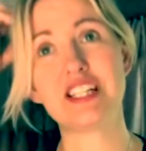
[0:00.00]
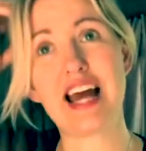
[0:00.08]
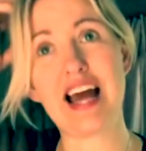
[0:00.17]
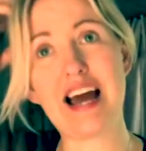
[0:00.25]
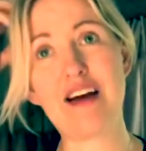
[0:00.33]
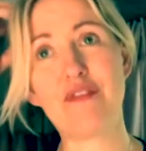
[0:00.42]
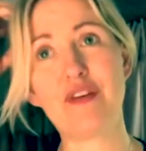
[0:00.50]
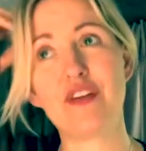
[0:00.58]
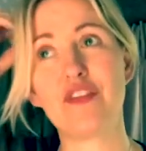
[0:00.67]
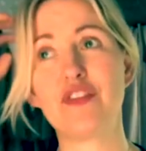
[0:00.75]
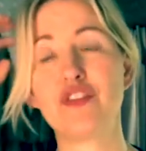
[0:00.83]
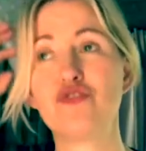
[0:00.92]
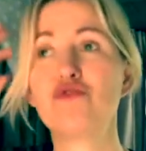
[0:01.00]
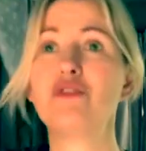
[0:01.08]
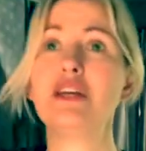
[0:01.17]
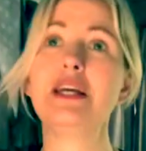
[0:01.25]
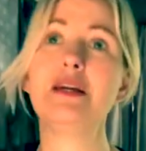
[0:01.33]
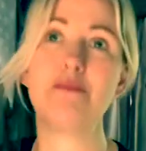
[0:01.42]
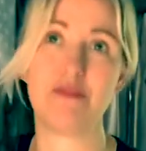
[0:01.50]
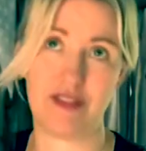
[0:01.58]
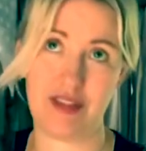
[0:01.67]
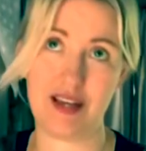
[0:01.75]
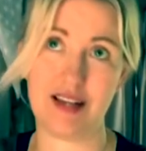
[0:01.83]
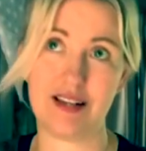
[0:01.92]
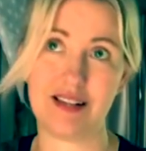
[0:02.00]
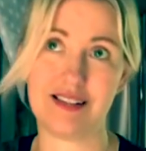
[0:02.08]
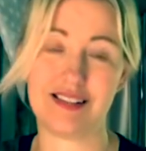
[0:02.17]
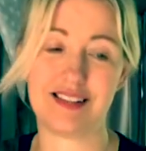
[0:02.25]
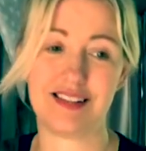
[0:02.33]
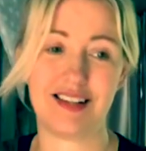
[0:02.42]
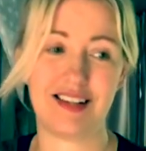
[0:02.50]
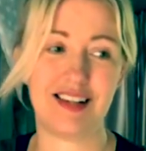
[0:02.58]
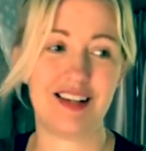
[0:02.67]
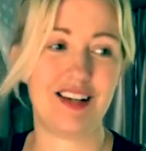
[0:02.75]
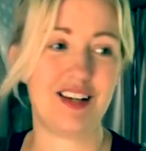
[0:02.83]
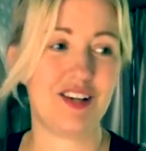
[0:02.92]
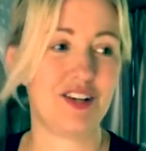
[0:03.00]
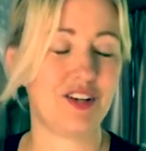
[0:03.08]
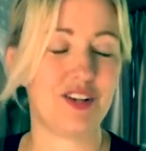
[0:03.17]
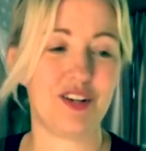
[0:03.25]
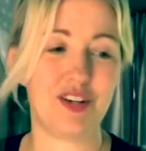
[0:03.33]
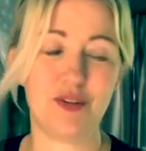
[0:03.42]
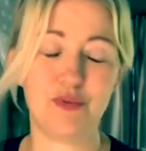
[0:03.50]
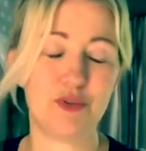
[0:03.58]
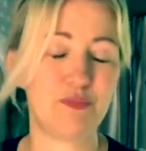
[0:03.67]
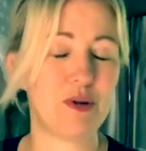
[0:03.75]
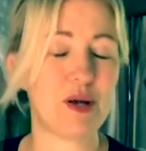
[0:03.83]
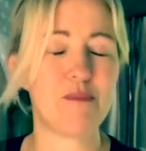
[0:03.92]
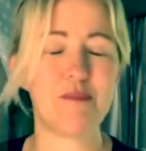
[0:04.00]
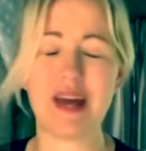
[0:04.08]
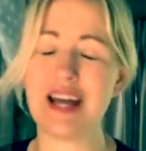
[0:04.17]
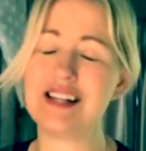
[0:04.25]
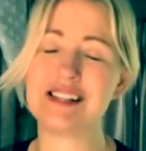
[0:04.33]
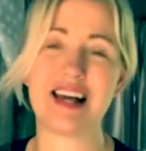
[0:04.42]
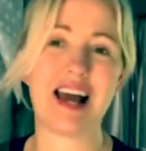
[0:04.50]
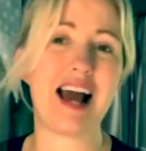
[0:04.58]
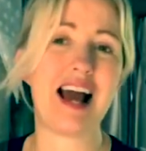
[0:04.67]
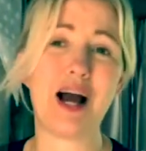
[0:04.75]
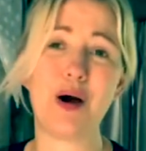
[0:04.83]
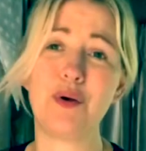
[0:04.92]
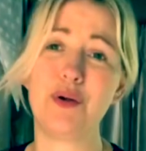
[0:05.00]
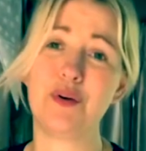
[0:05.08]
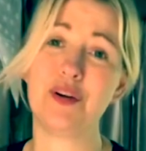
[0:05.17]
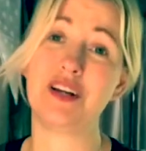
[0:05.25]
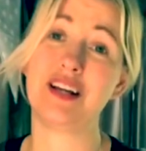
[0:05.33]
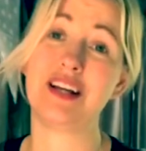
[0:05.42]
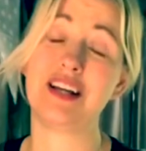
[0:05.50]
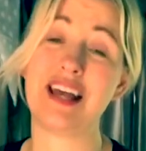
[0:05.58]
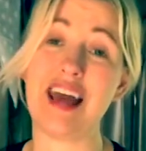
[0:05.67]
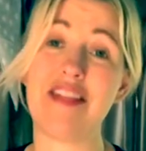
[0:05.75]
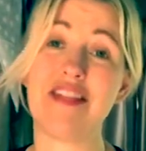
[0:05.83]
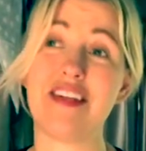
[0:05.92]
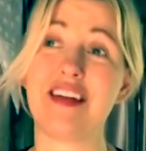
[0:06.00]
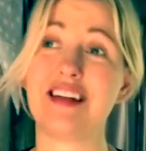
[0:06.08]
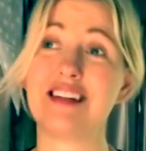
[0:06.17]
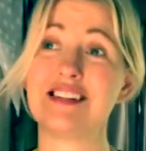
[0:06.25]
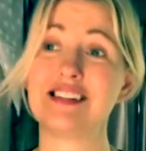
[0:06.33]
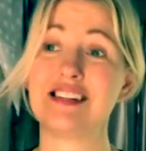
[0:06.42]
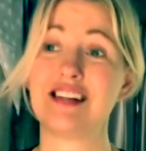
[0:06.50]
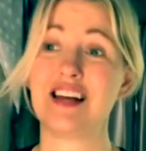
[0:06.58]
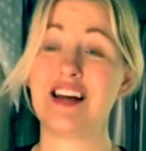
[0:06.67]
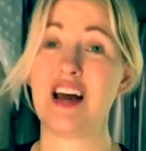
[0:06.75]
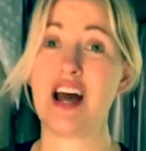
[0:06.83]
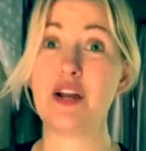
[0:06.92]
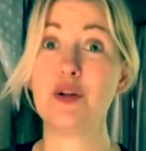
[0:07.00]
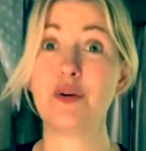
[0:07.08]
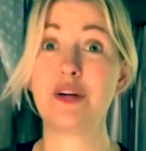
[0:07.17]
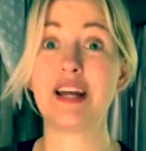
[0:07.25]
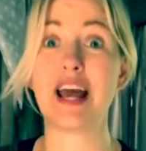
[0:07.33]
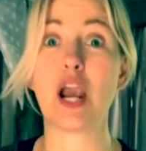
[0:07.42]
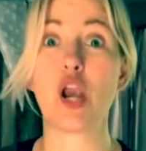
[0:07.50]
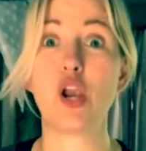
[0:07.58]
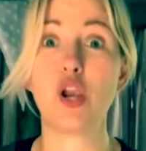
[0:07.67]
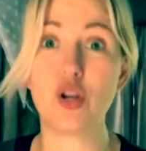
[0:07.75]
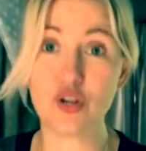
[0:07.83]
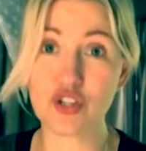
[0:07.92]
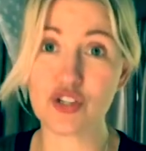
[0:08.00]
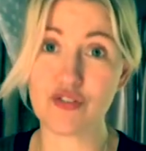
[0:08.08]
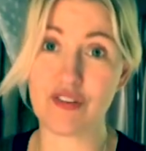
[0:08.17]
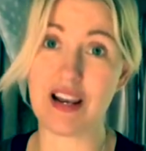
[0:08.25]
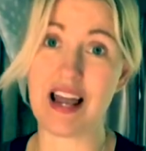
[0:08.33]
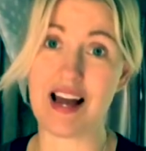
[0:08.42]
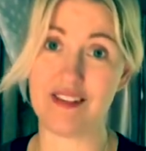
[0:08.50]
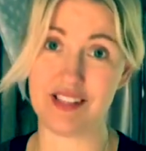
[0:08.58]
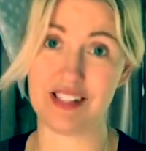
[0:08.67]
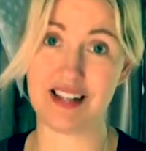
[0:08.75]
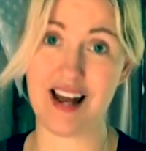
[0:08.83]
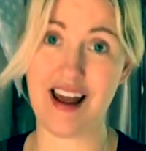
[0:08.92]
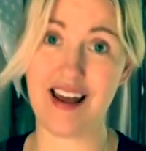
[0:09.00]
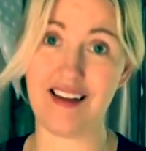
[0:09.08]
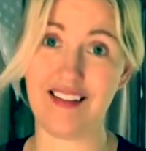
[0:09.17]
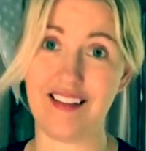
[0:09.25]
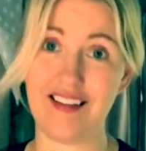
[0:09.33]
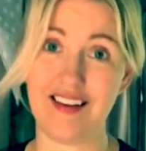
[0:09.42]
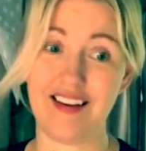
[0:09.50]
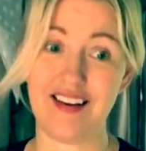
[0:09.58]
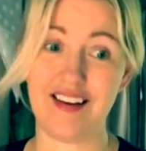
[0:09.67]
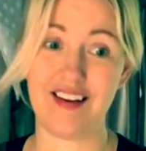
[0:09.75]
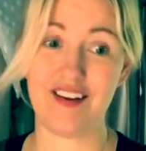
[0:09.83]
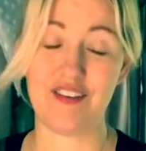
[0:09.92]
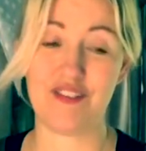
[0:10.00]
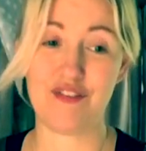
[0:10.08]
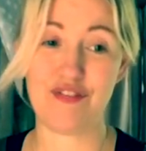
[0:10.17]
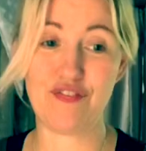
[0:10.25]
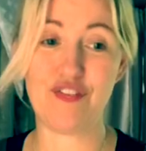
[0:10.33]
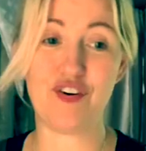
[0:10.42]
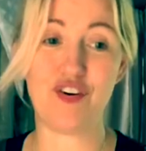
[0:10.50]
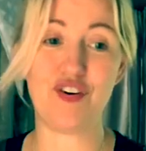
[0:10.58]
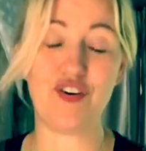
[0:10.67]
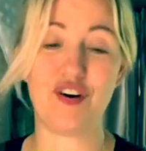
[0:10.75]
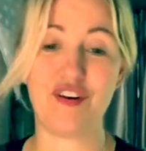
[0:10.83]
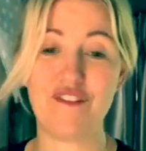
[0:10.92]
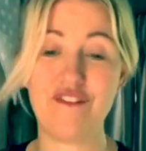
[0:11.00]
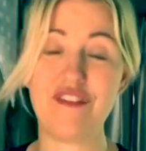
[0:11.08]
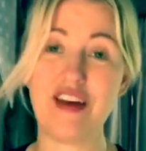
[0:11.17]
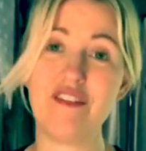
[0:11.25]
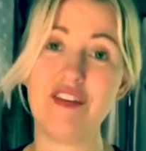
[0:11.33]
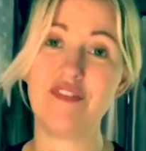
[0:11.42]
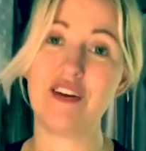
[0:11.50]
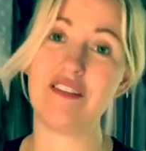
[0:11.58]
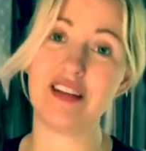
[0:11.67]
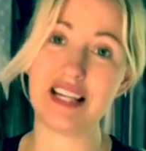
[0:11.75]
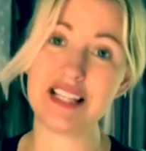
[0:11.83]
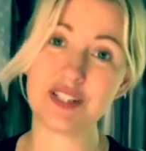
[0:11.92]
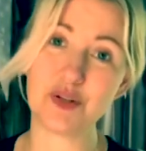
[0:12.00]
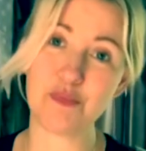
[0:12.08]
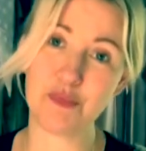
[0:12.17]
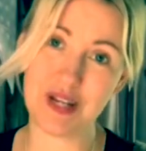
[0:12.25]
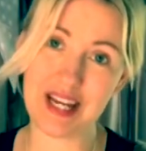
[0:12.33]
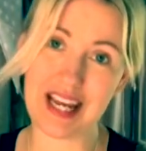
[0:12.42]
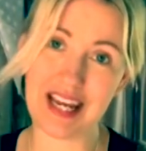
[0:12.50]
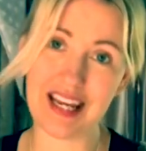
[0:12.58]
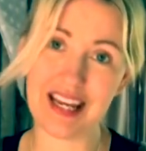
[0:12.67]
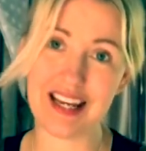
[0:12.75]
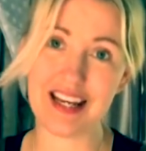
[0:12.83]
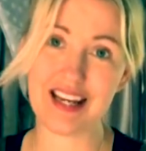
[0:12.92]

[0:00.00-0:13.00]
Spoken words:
to have the dream things. You would be amazed at how you can get things, and you can get luxury lifestyle for very, very little money.